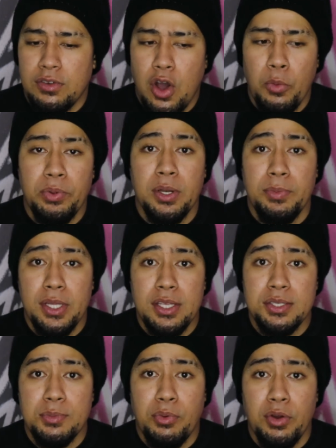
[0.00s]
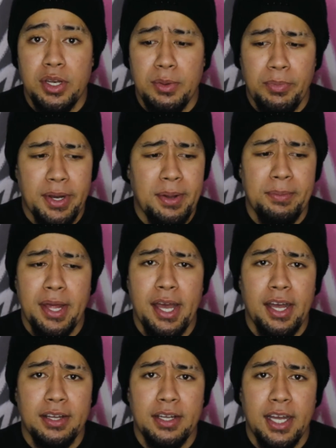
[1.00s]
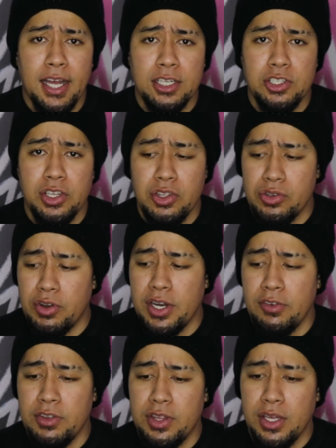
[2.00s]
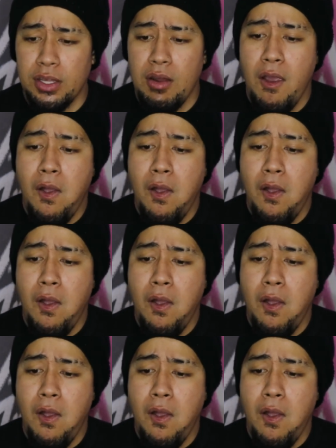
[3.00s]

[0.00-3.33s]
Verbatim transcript: hoping to be disappointed, but I'm not. I actually enjoyed everything.